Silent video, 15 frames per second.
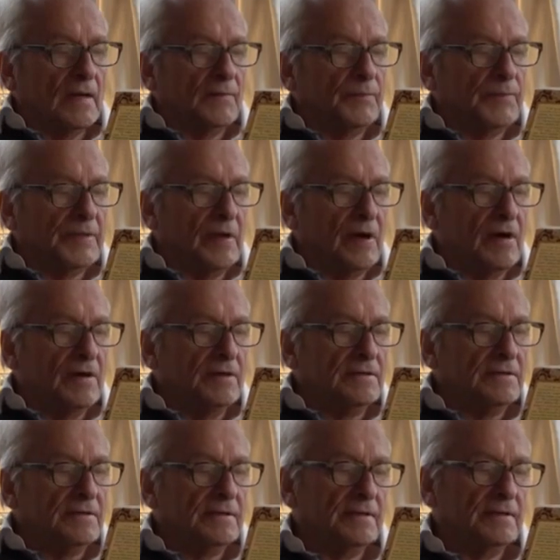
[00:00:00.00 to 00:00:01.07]

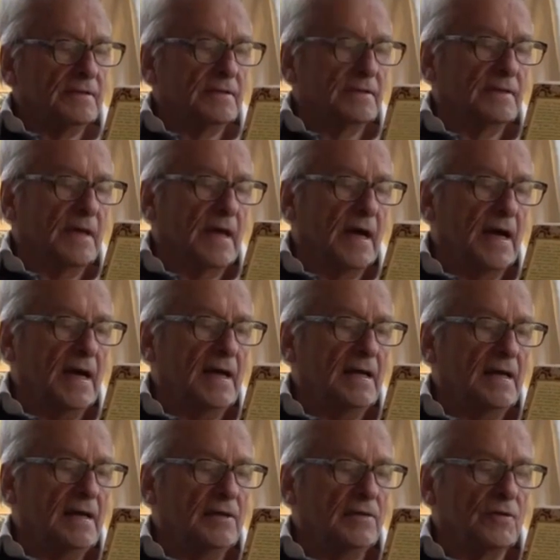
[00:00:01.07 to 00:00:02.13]
Beyond high
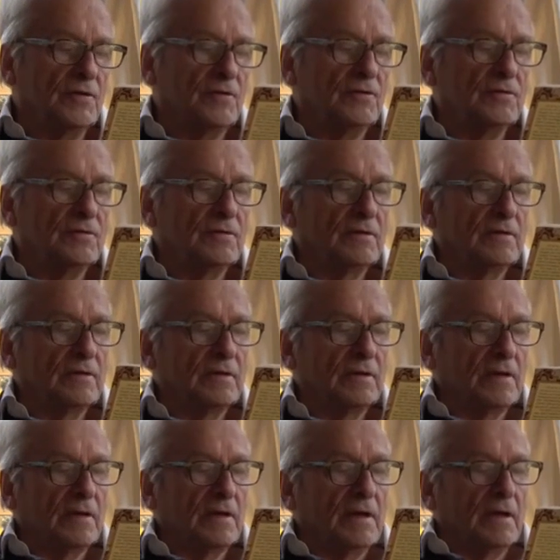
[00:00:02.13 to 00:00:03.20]
and low,
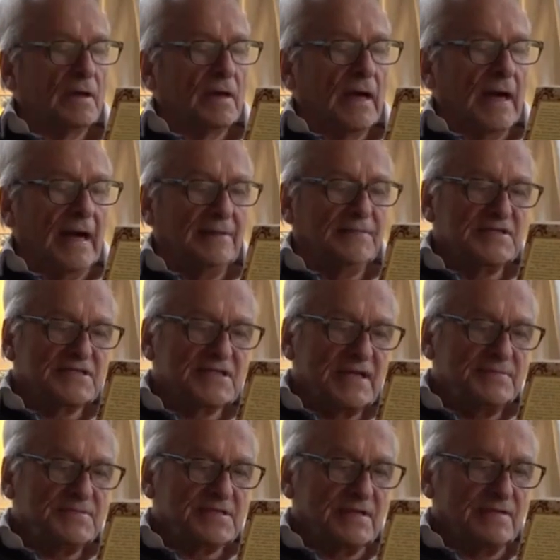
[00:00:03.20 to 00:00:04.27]
I'm the
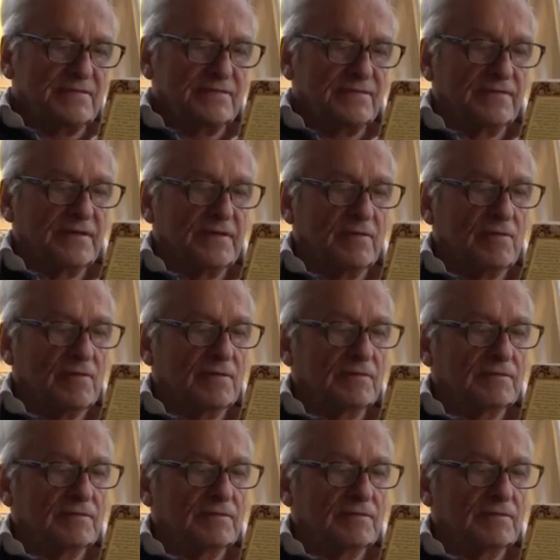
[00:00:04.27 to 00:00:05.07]
same self in all.